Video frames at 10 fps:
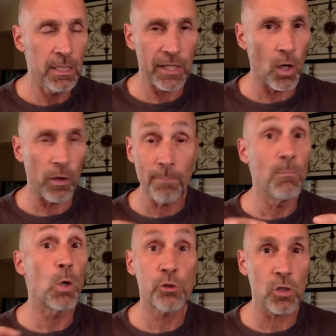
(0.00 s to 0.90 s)
in our
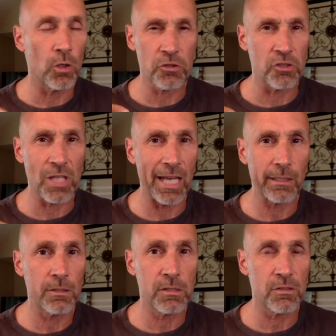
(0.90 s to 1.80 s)
emotional
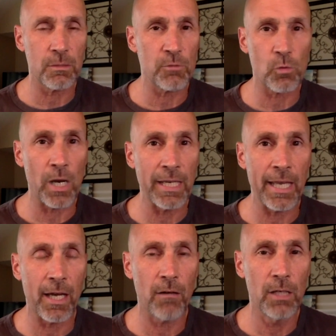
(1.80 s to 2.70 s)
societal systems right
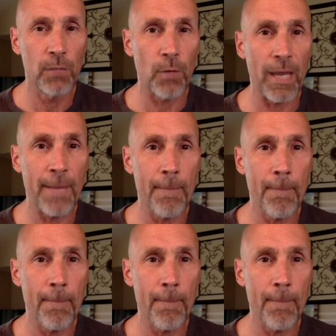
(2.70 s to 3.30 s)
now, right?